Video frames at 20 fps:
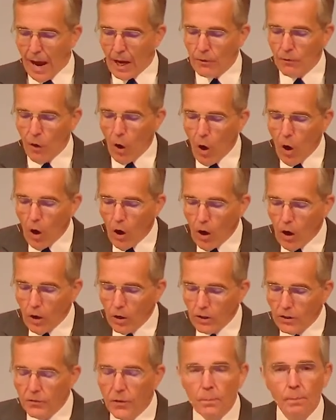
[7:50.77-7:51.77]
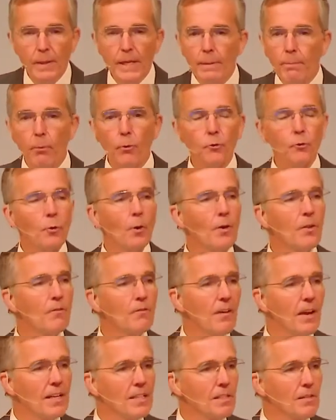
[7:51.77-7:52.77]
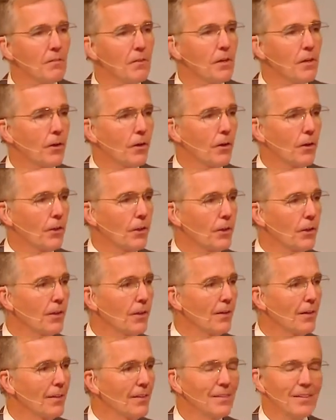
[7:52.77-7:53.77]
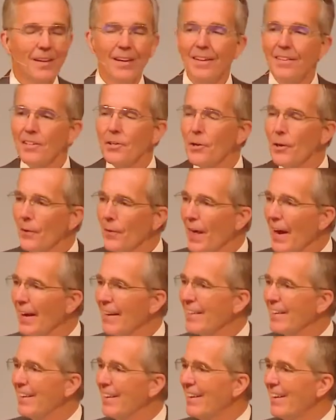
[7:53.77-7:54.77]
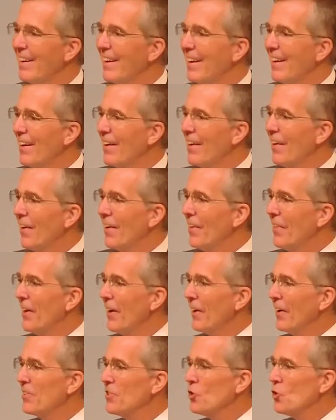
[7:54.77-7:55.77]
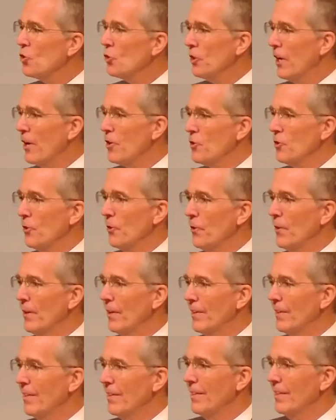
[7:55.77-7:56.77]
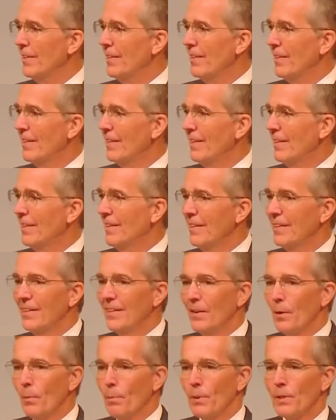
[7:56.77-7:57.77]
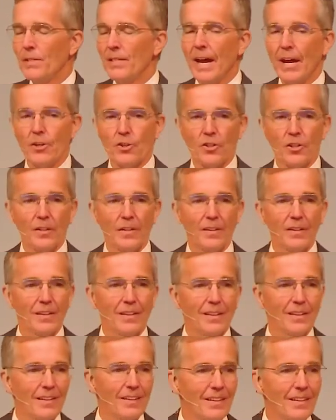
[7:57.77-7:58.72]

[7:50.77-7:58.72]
out of all of the peoples who are on the face of the earth. Did you hear that? They're his treasured possession.